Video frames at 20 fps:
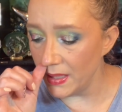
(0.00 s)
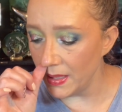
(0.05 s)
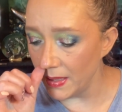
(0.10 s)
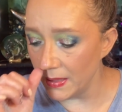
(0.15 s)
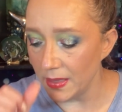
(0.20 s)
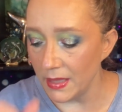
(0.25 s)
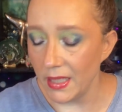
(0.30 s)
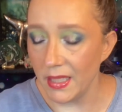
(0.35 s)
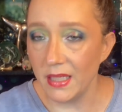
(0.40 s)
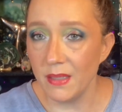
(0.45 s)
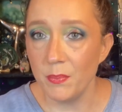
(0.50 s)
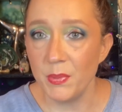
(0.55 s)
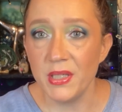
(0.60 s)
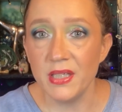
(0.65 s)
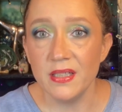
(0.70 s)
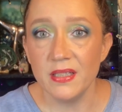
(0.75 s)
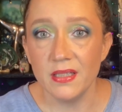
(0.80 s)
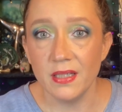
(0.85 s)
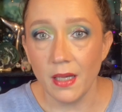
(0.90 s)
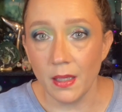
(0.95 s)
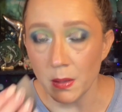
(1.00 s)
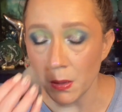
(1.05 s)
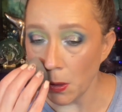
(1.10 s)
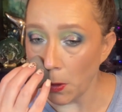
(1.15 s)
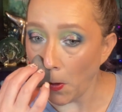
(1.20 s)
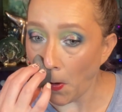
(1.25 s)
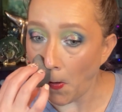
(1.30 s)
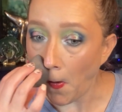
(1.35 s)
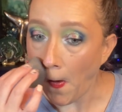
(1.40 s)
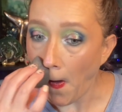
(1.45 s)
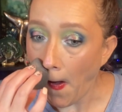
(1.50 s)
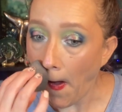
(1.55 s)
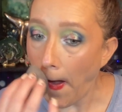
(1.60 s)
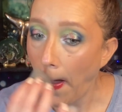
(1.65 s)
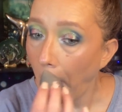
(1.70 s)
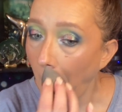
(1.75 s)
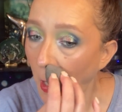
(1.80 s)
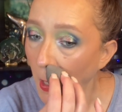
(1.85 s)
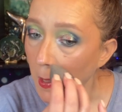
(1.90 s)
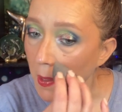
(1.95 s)
And, like, being a little
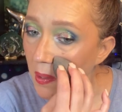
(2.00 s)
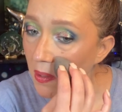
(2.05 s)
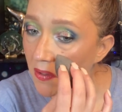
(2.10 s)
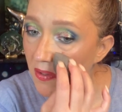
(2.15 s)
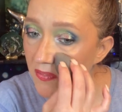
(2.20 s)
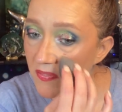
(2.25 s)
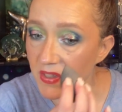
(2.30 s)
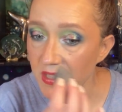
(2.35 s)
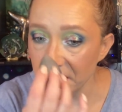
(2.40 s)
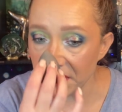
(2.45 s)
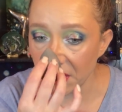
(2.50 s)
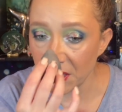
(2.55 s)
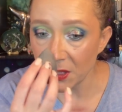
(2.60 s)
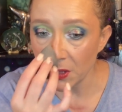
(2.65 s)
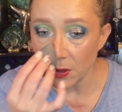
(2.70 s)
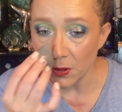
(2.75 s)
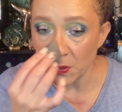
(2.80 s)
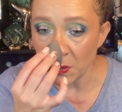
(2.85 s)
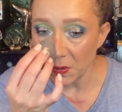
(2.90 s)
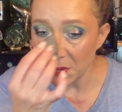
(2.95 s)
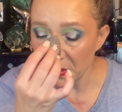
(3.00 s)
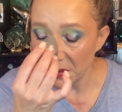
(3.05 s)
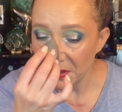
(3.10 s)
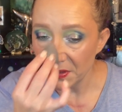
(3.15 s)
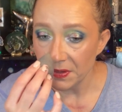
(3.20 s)
nervous to